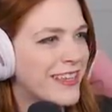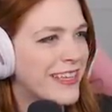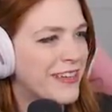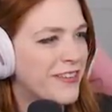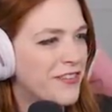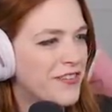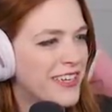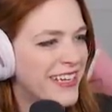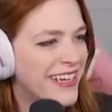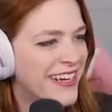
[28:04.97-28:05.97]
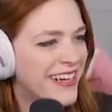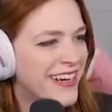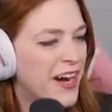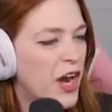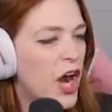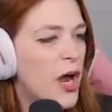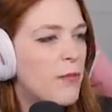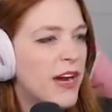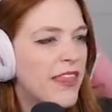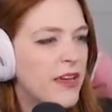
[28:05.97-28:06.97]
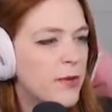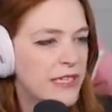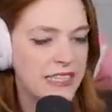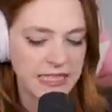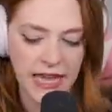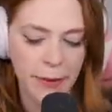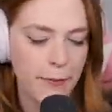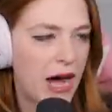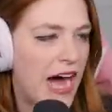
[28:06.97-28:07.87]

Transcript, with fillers: live here, but I think we did like